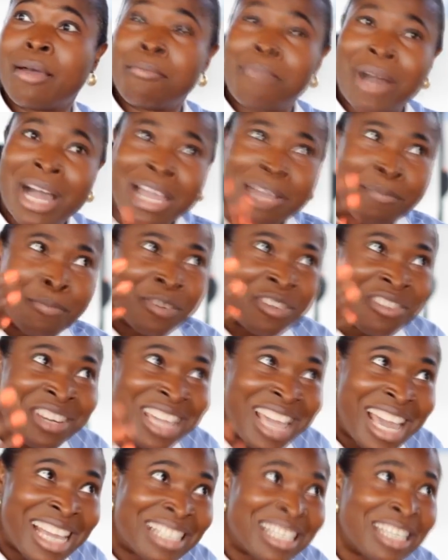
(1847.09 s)
by
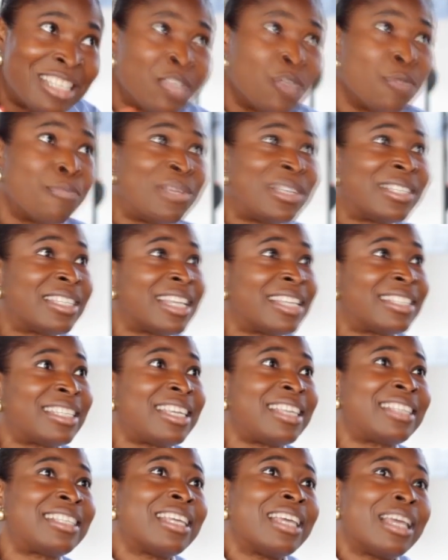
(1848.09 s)
creating new
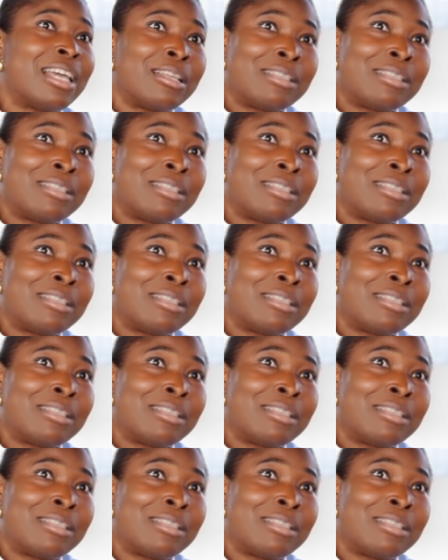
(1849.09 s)
businesses